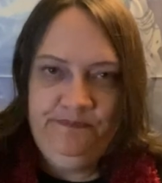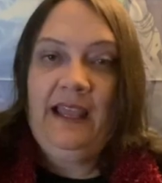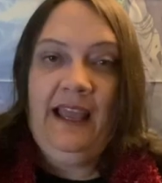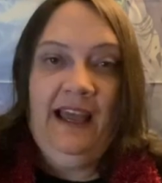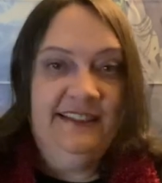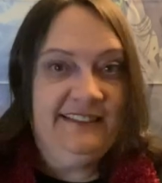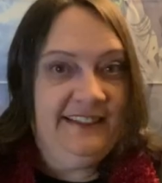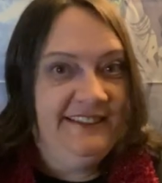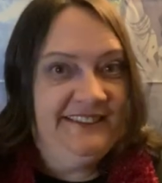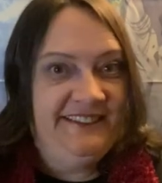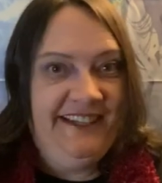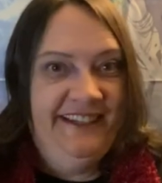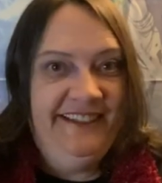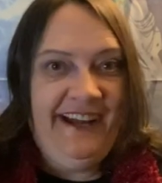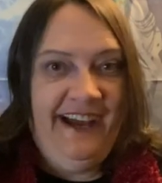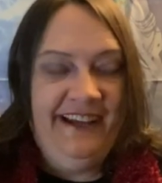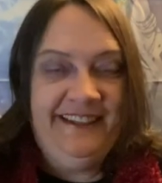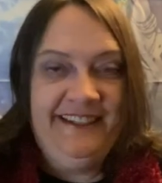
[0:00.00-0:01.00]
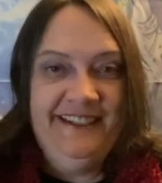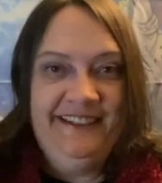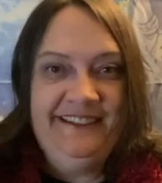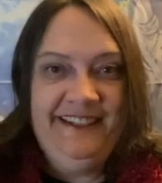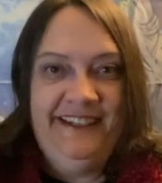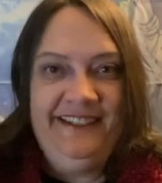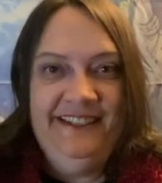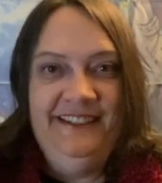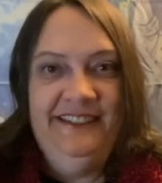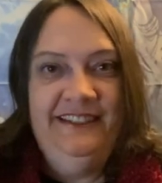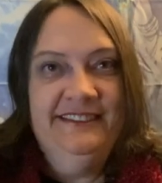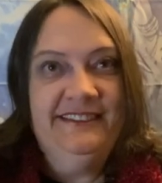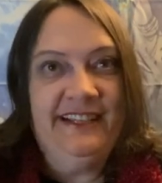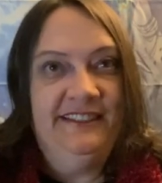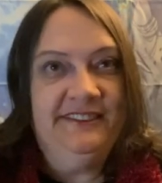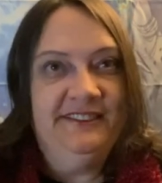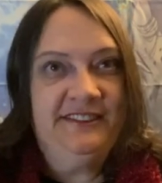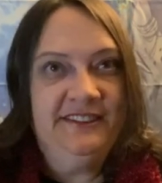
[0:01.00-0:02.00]
As I said, I think that it is
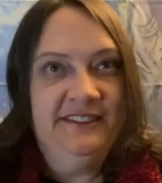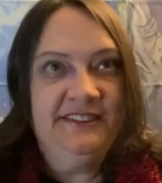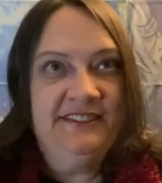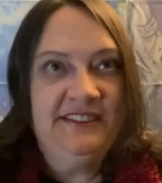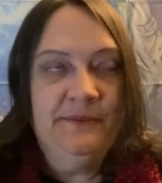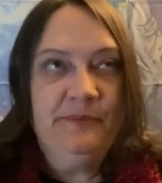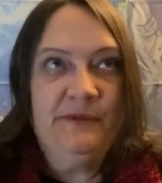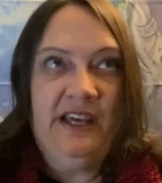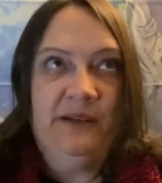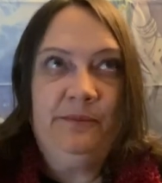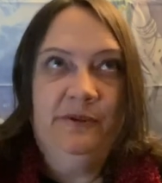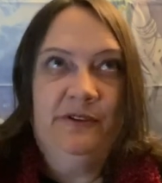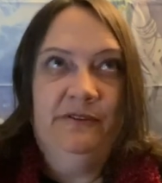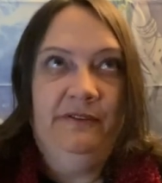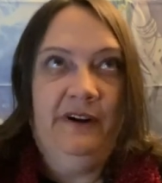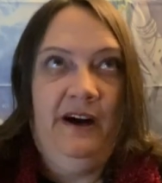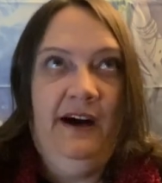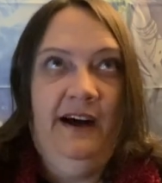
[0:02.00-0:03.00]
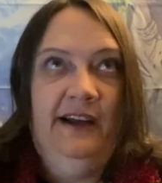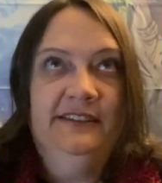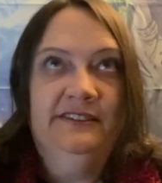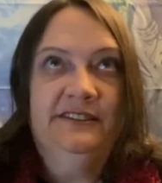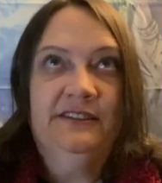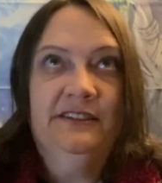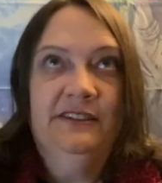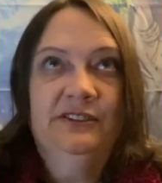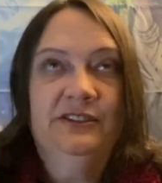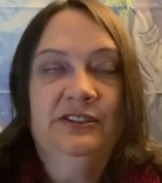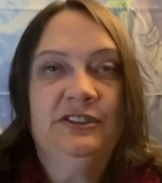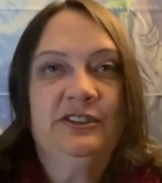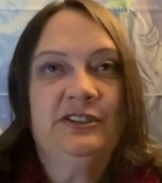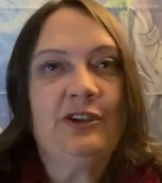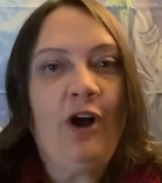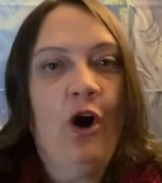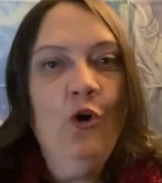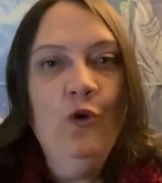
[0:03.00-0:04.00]
a system that provides
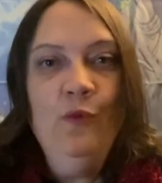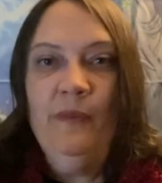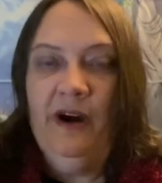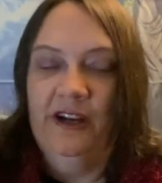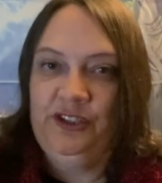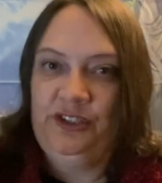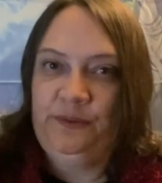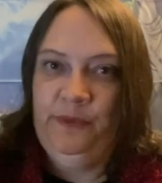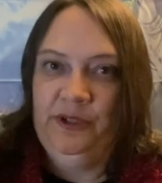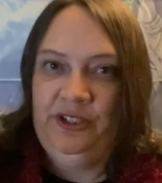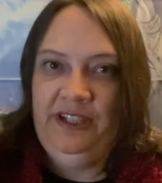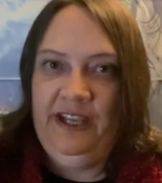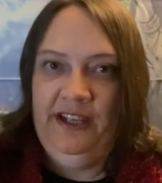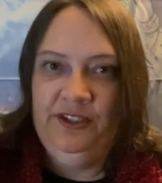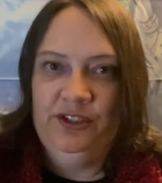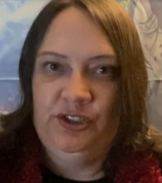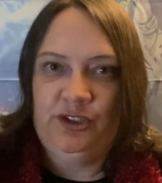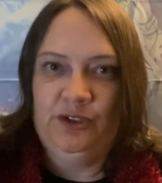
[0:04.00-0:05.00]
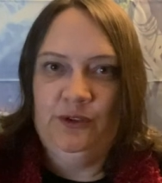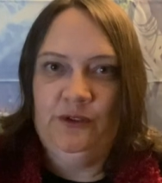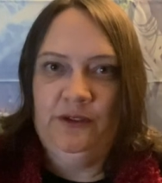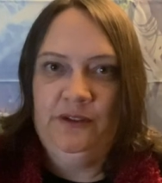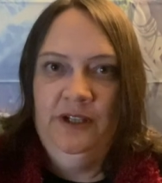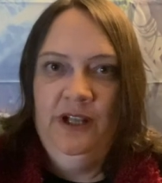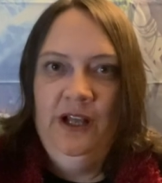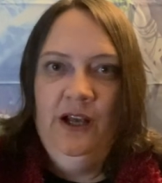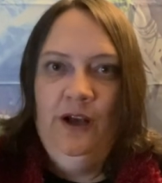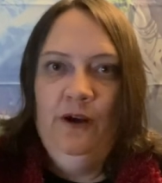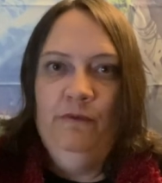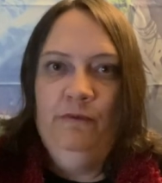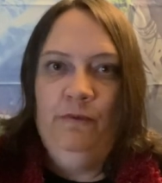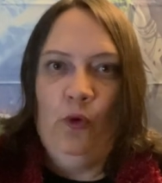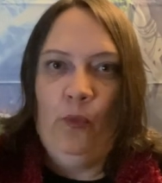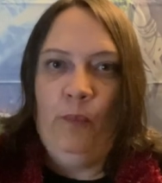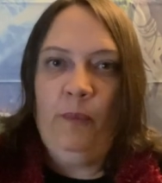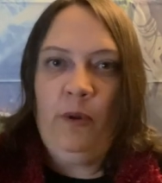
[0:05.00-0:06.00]
so much potential
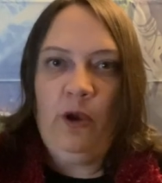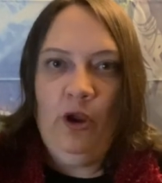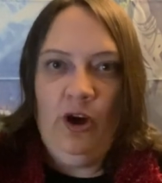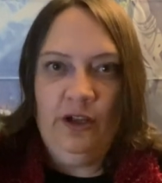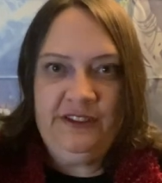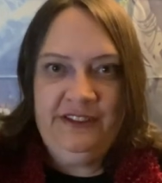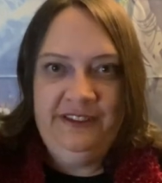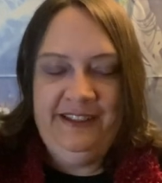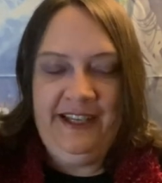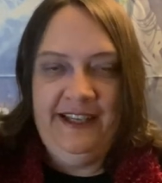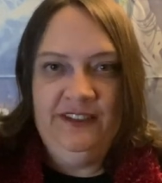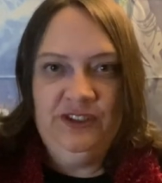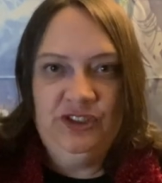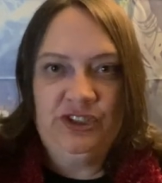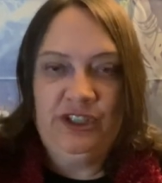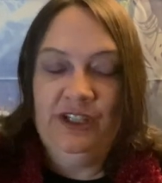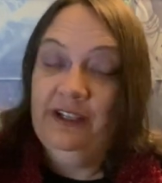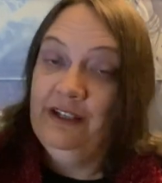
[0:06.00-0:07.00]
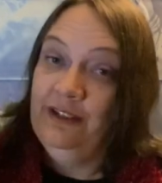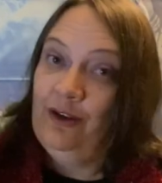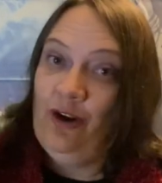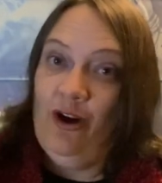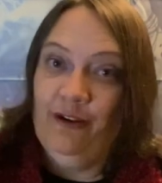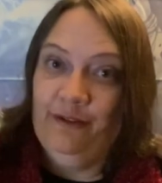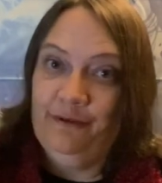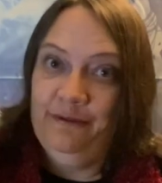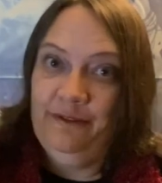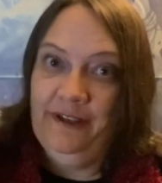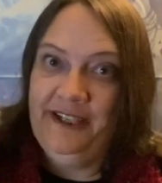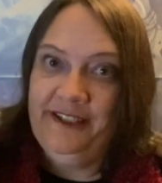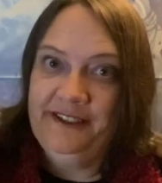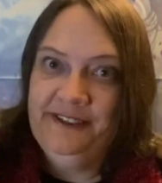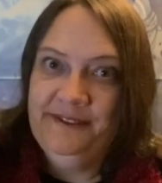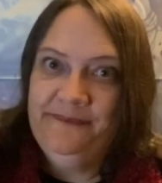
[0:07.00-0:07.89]
for plot tension and conflict.